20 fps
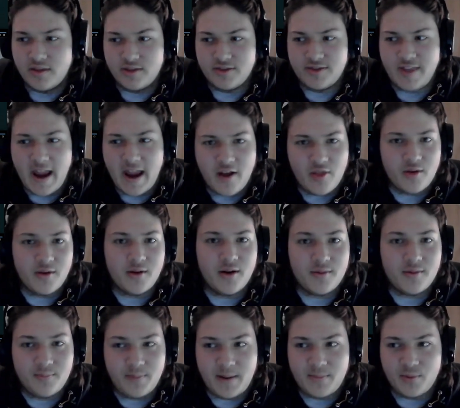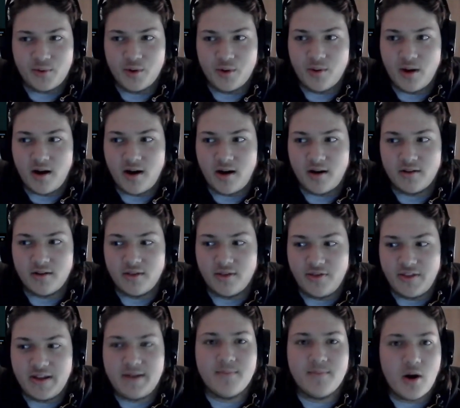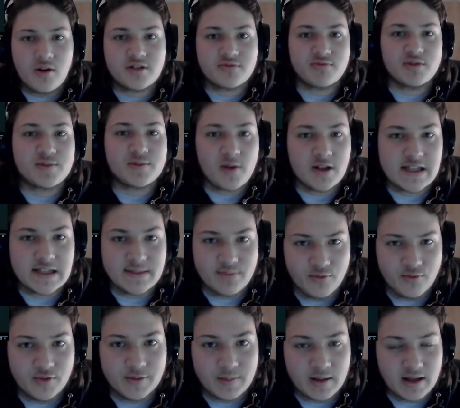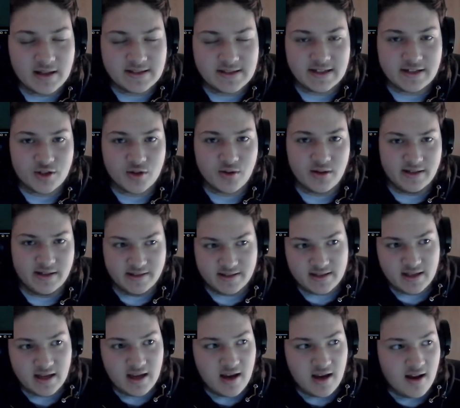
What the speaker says: They are the people who are the most responsible for planting trees.